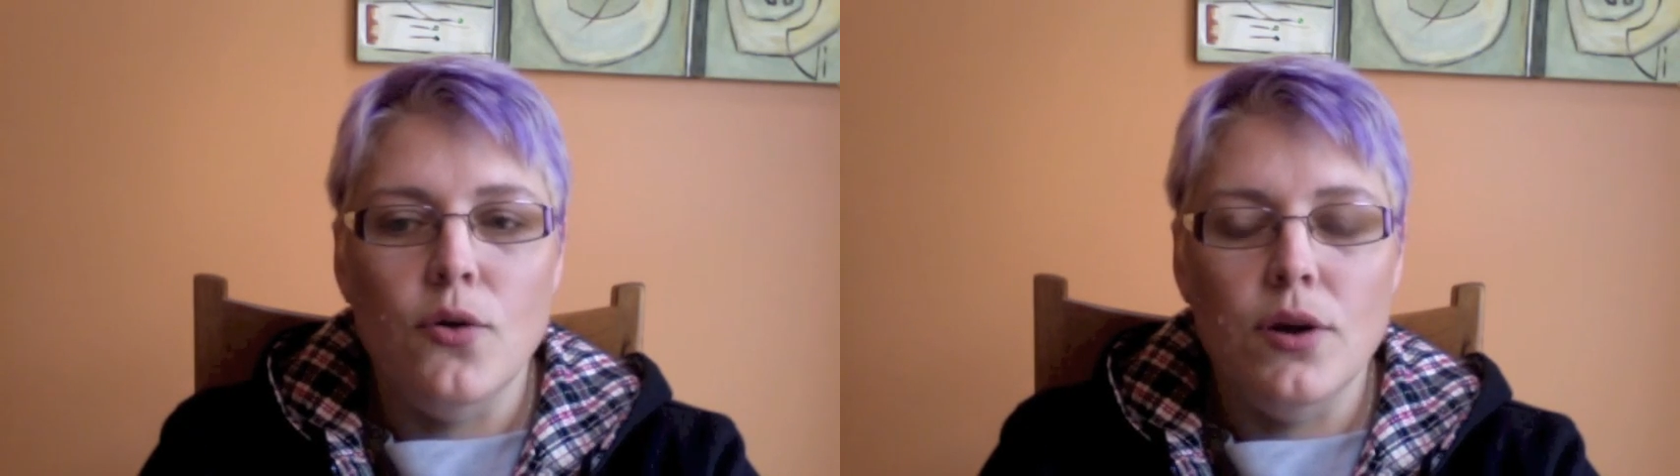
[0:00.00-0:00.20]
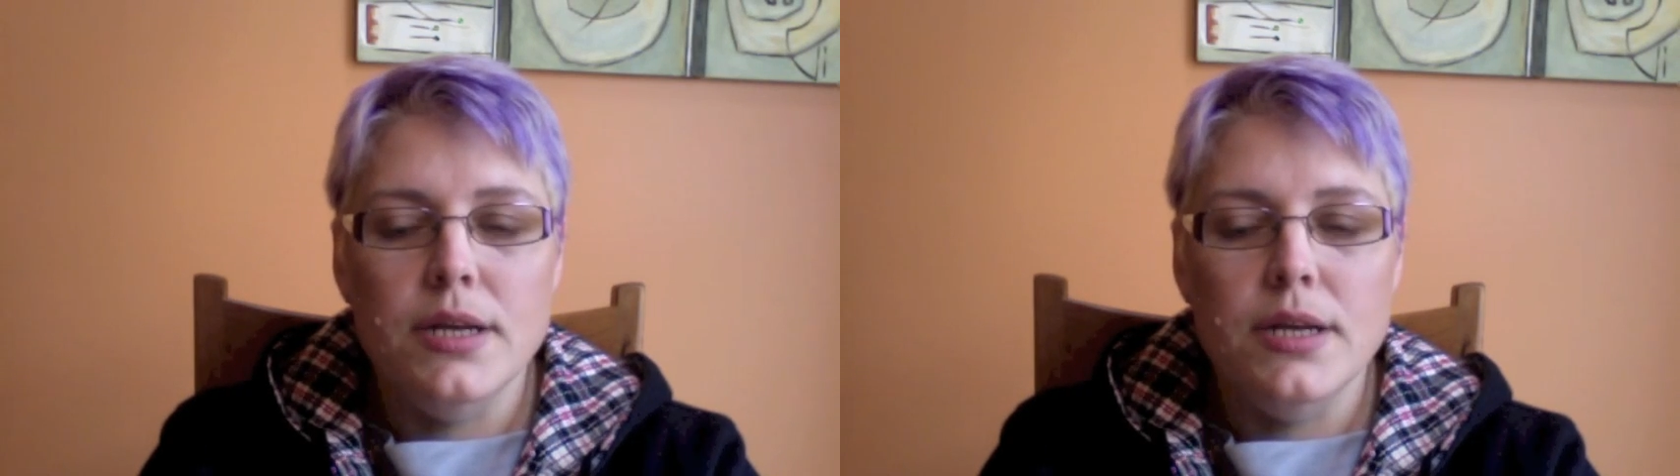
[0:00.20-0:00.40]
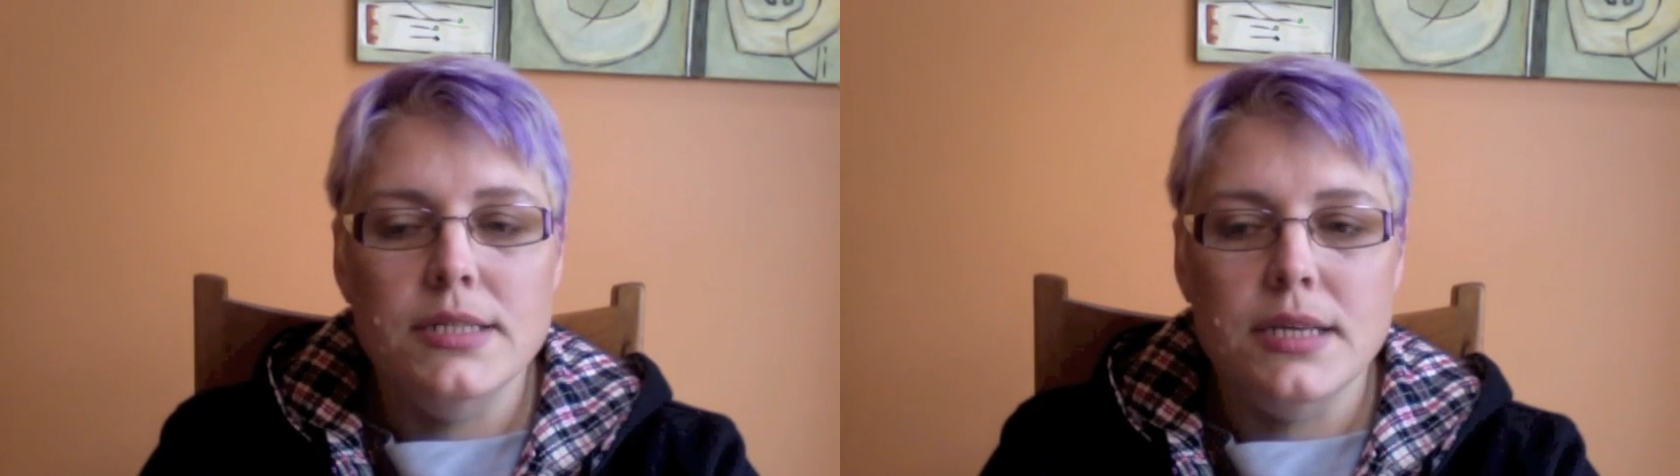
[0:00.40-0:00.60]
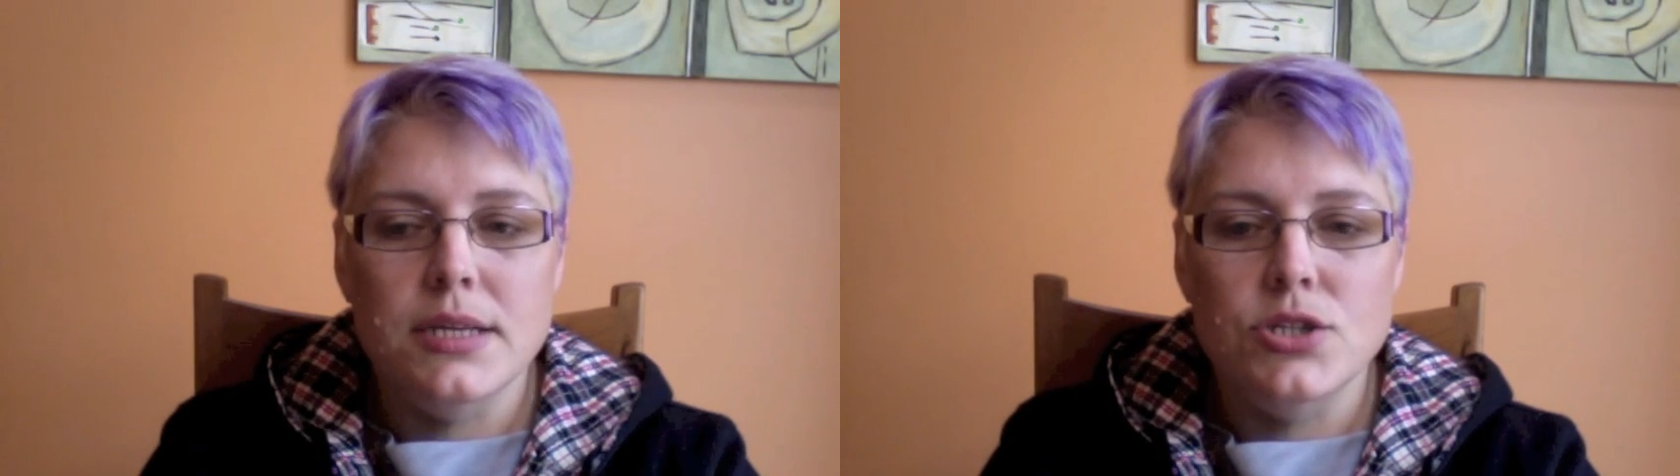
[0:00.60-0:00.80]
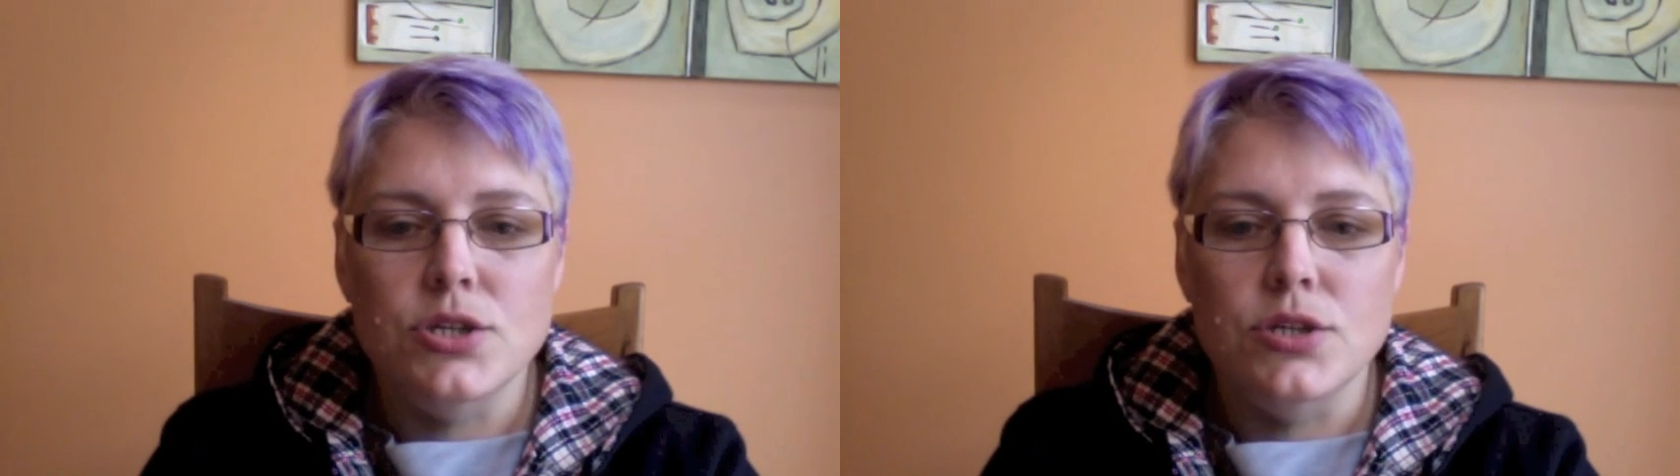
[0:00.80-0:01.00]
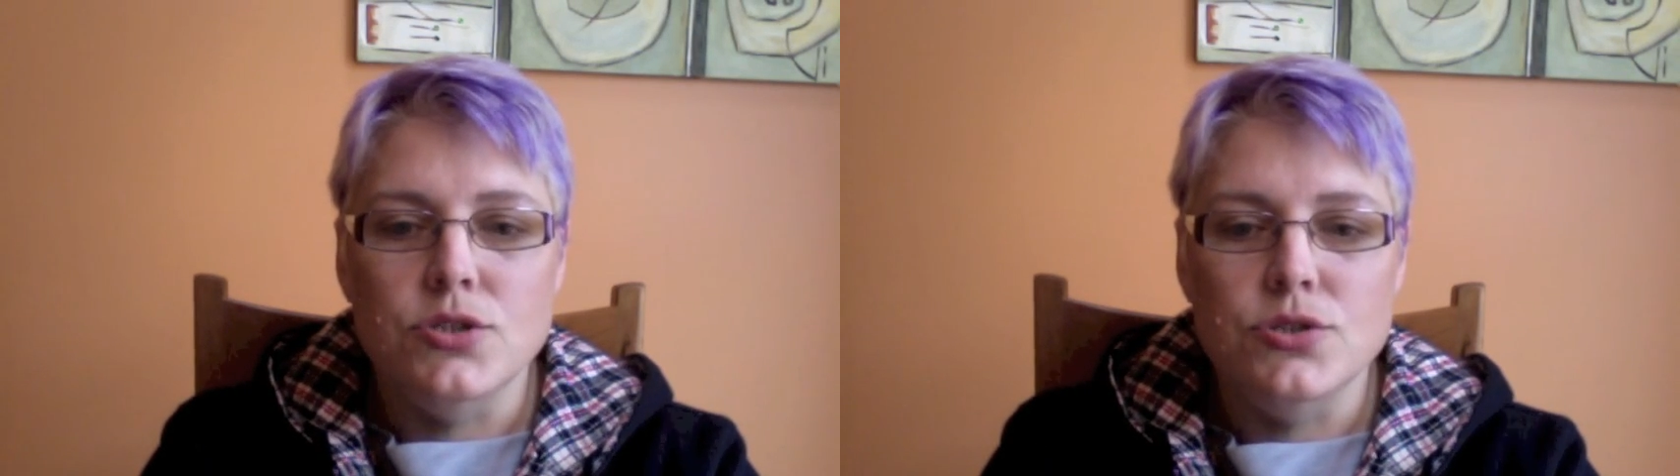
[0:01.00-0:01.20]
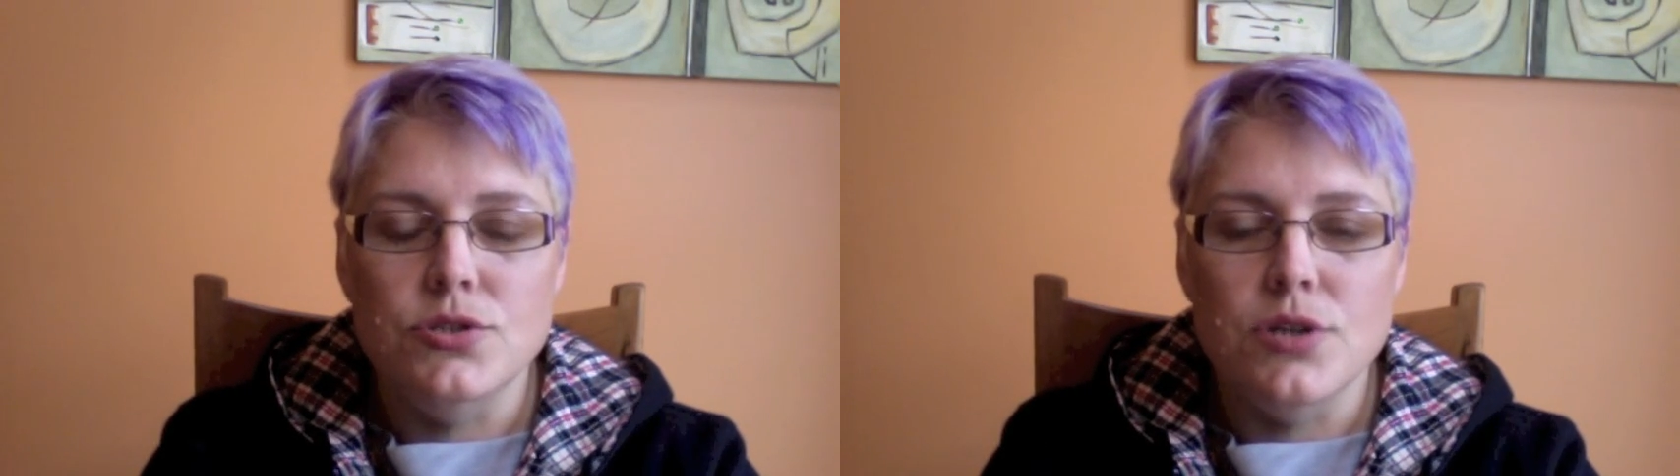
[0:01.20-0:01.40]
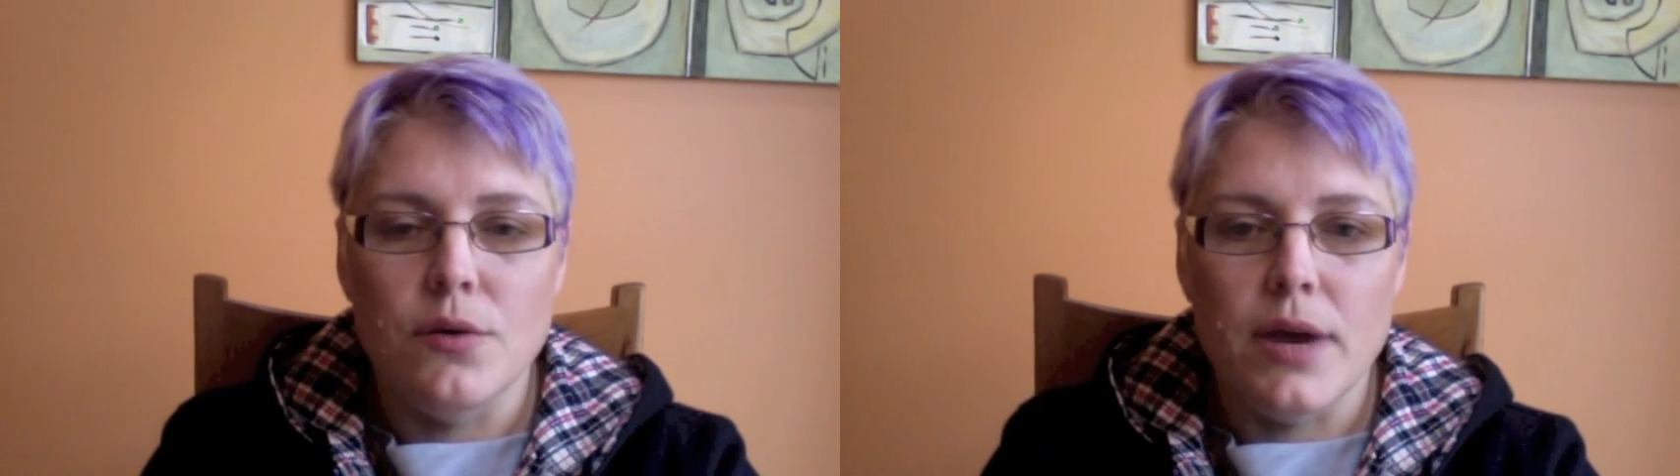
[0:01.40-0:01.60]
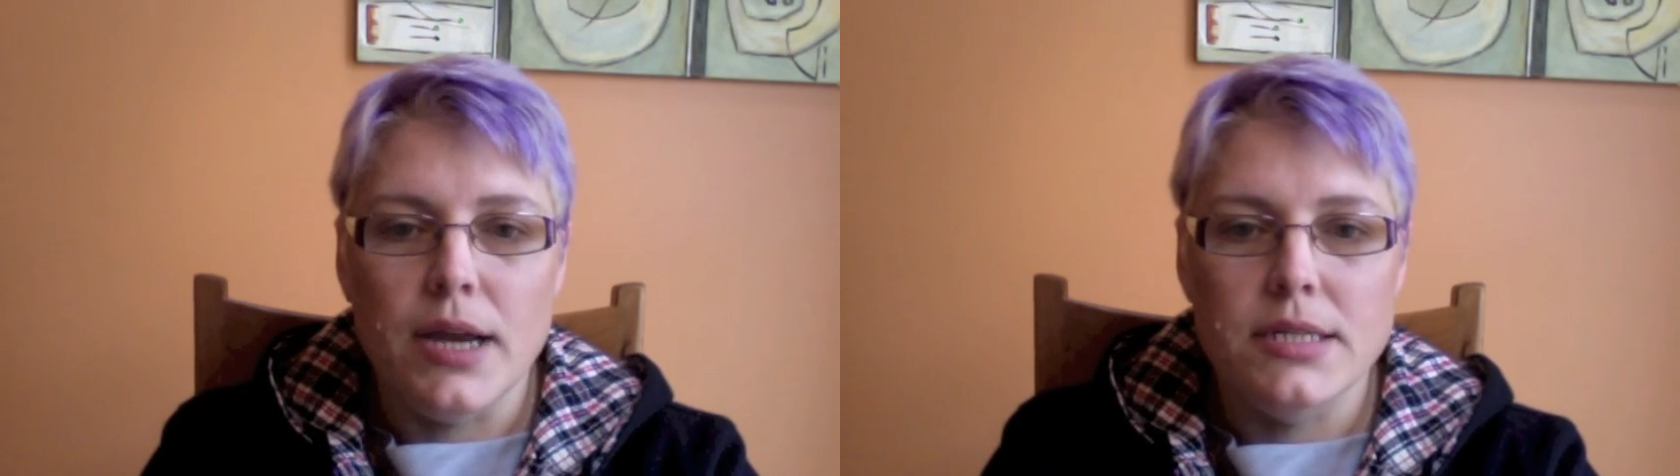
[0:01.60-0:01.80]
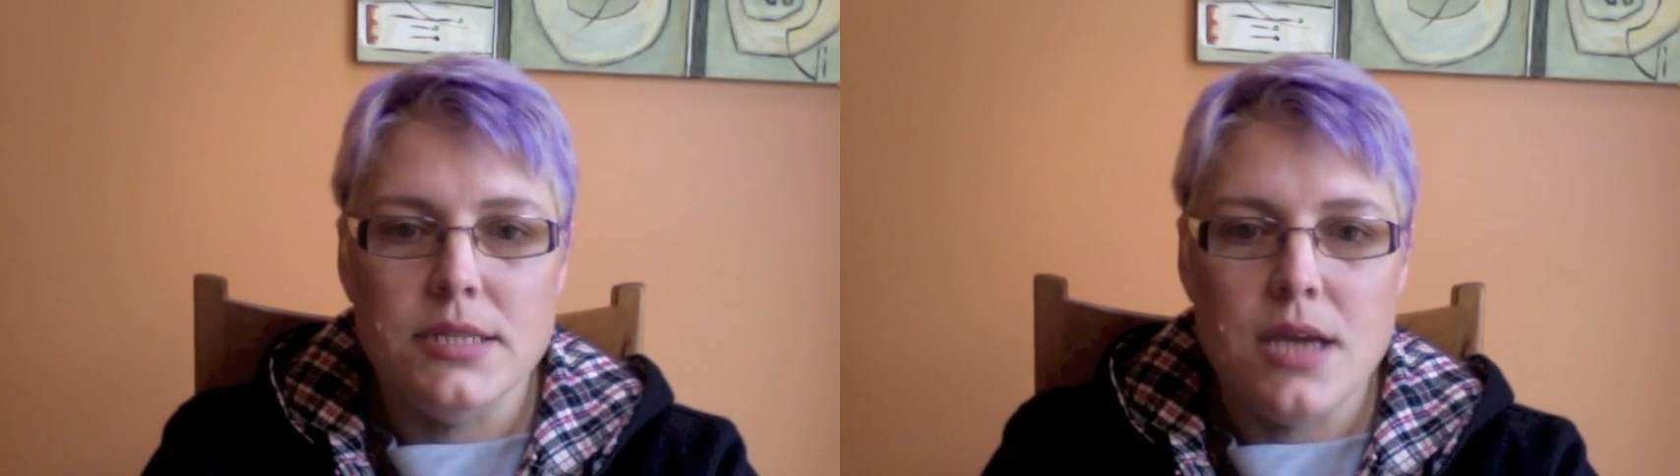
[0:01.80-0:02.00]
organization to
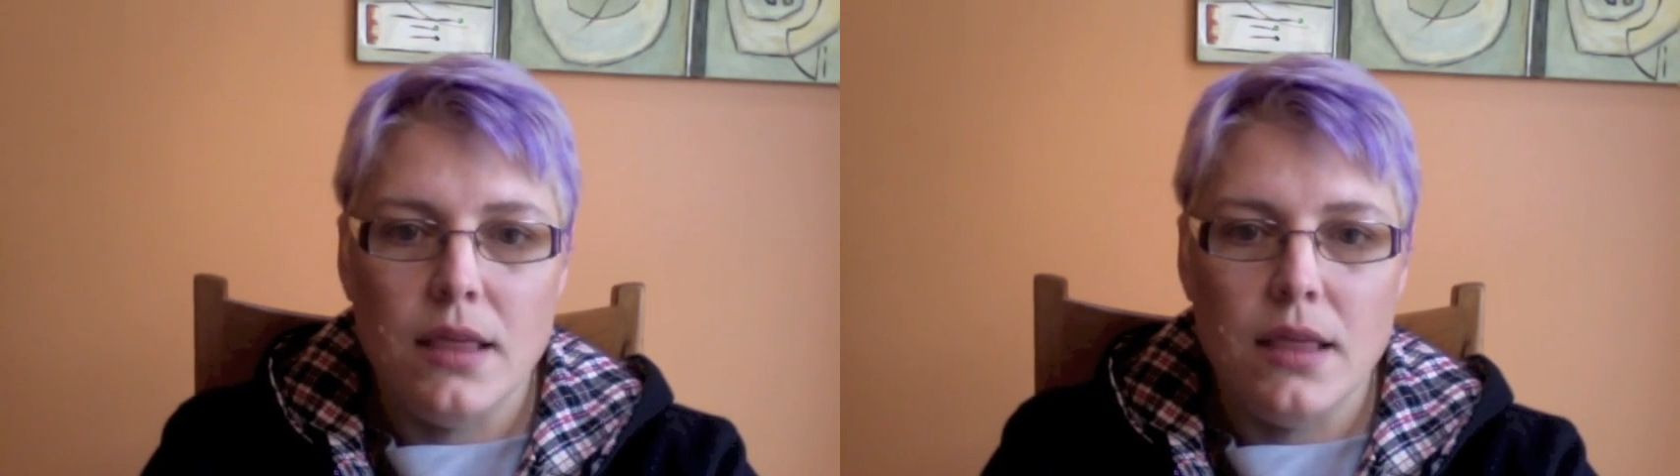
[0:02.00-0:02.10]
direct